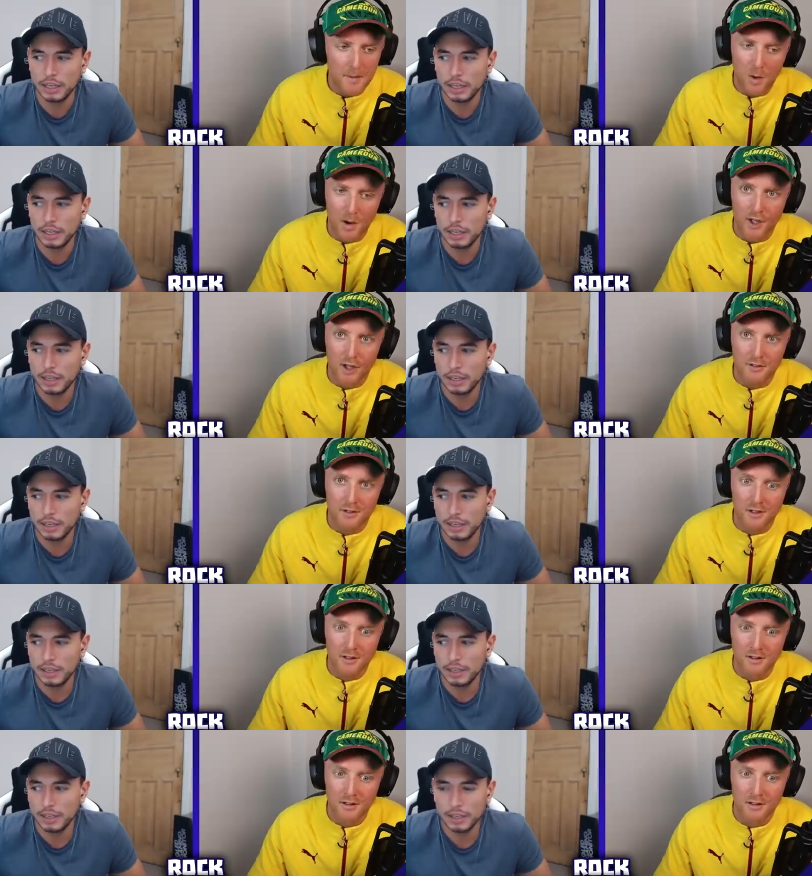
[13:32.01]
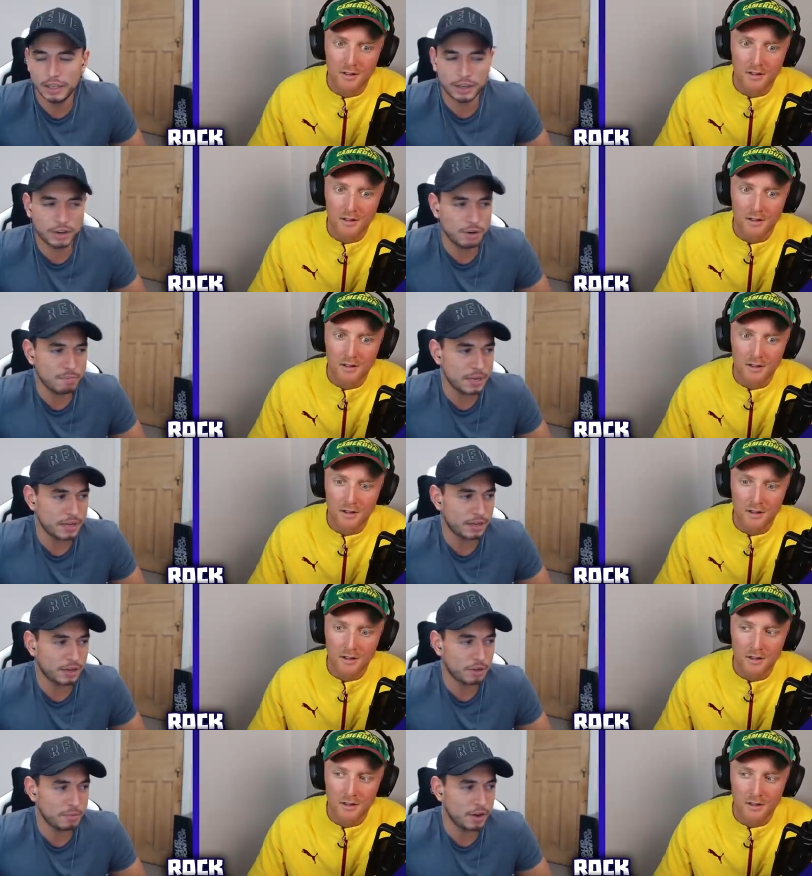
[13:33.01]
Speaker 1: quite good.
Speaker 2: It could be.
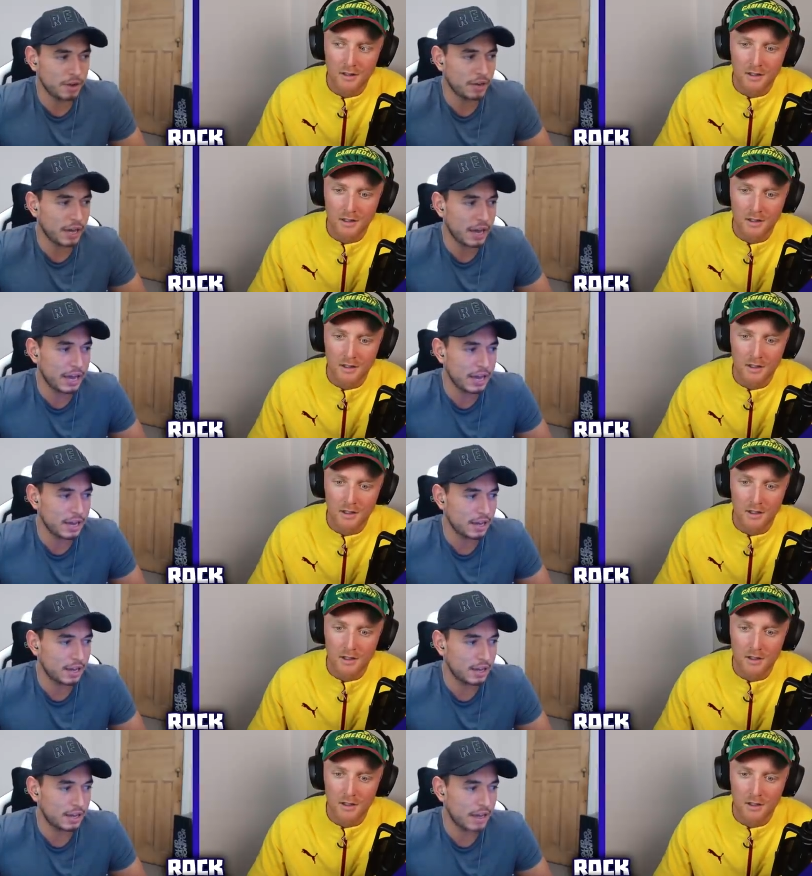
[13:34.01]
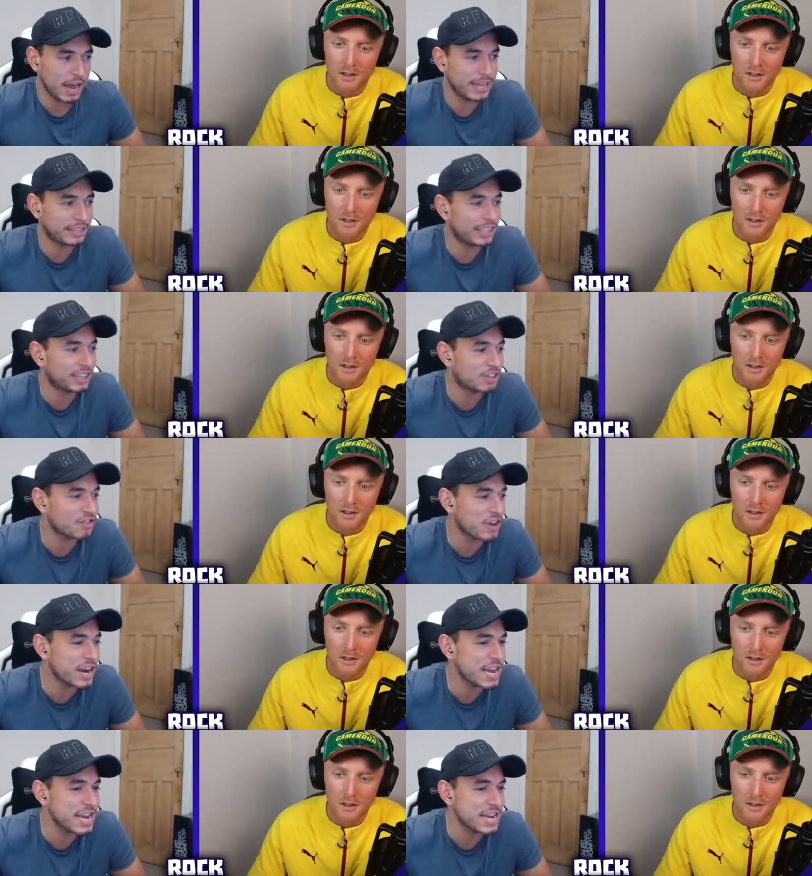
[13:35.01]
It could be okay.
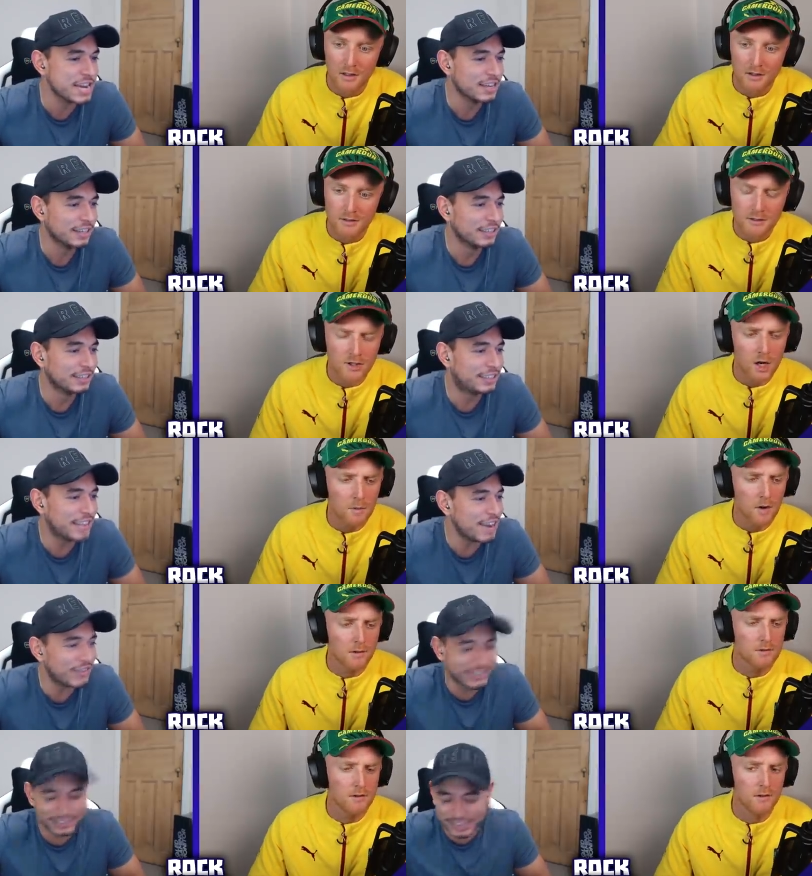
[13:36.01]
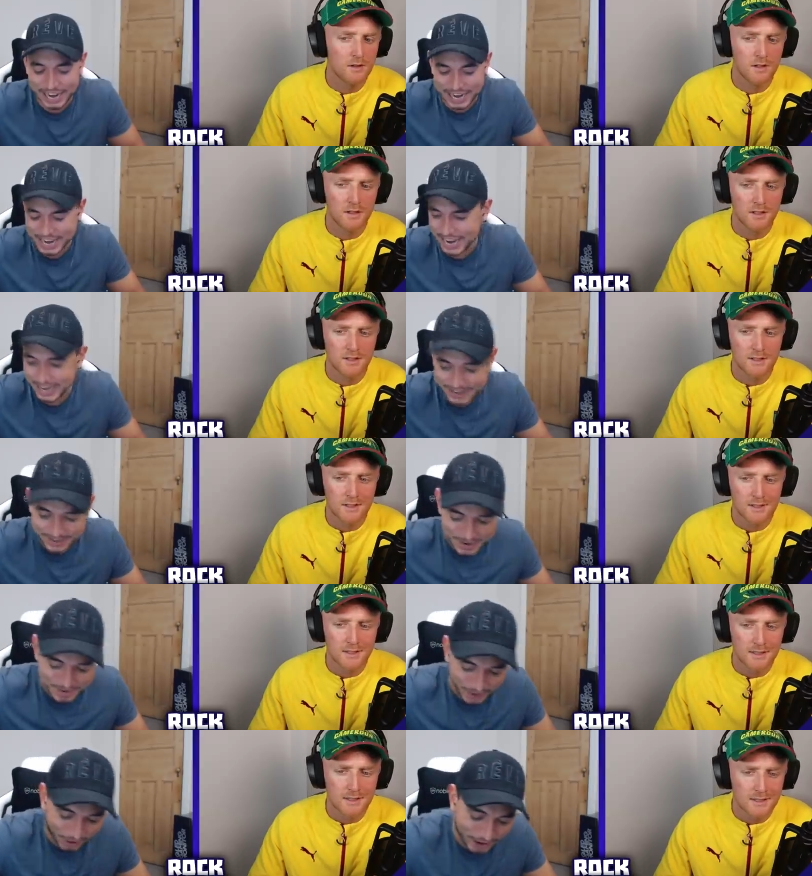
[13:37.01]
eighty-three, Come devastating. On.
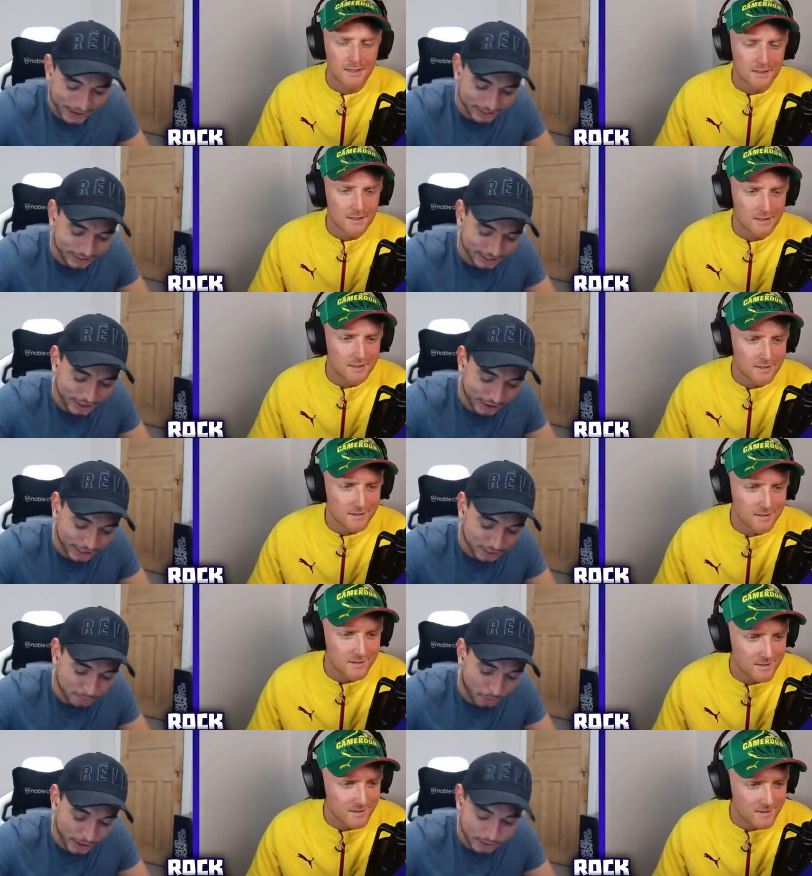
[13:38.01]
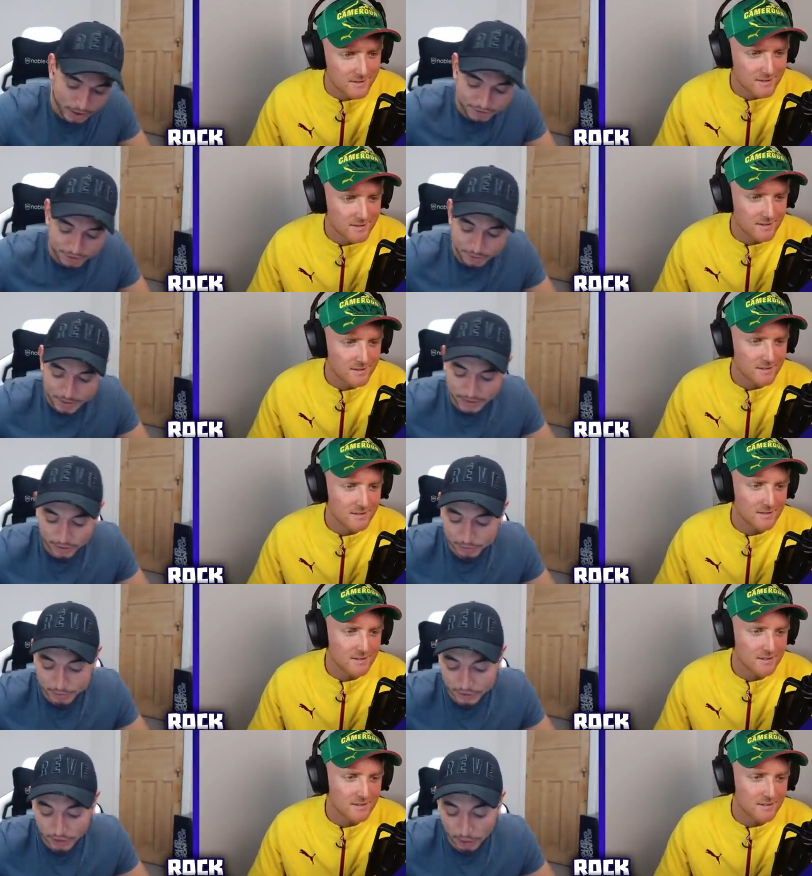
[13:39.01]
All right, so Theo gets the point away from me,
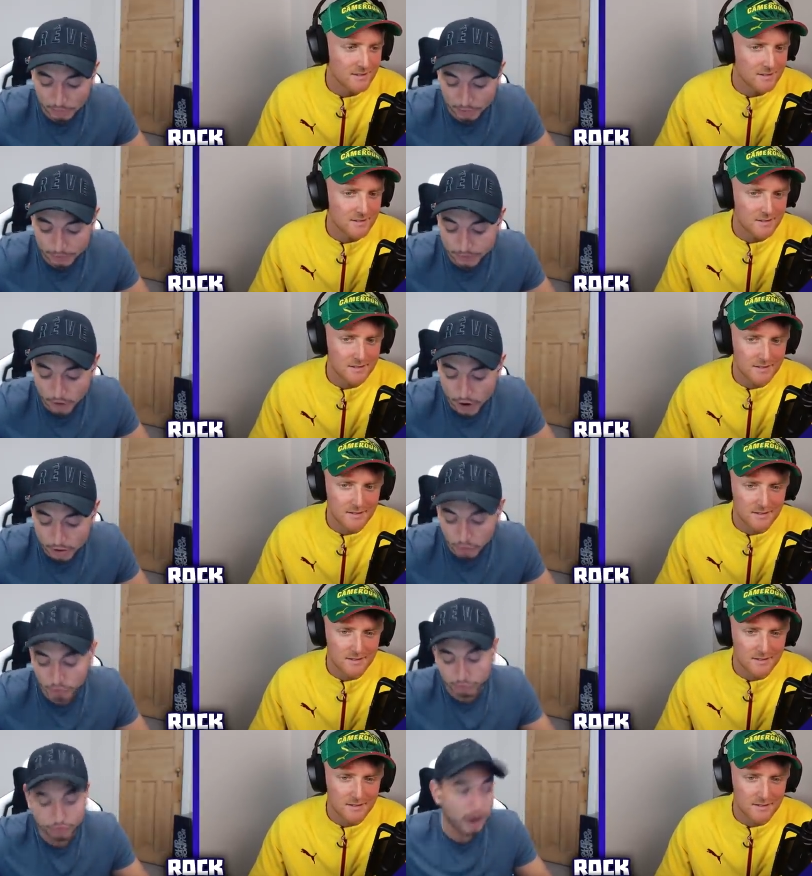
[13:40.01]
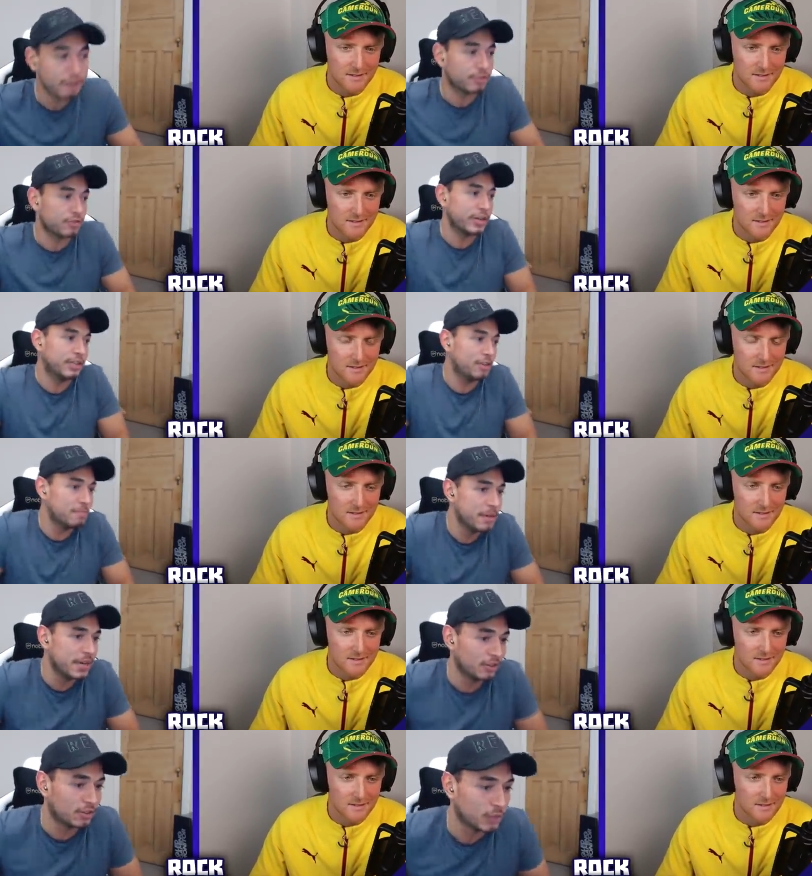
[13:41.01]
which brings it up to five. Well, five three to
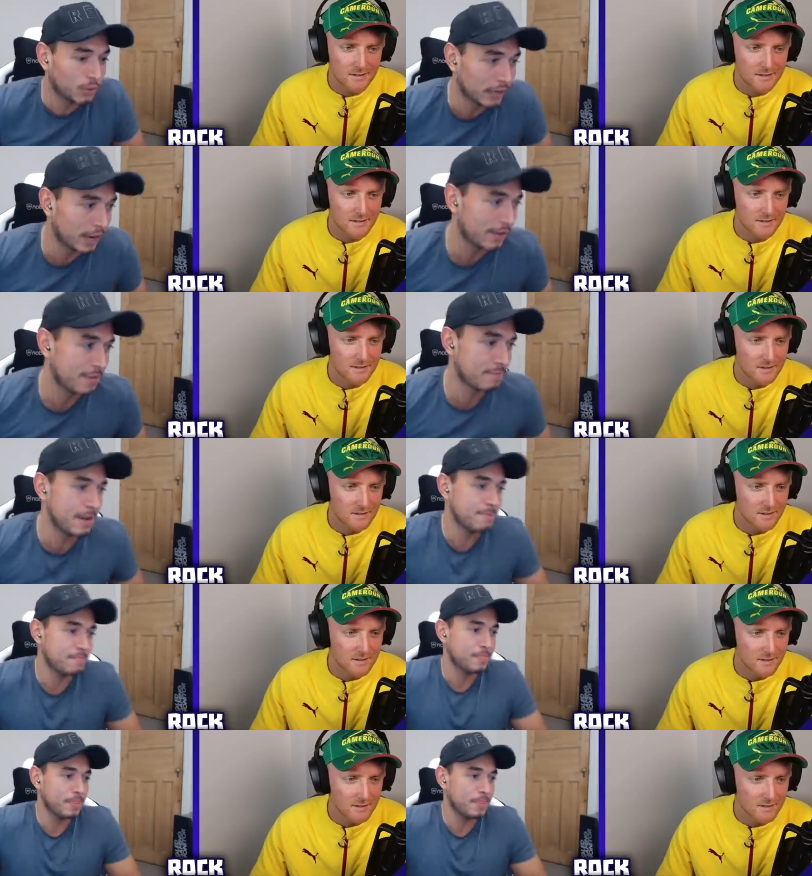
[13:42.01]
me. The score now, then, mate.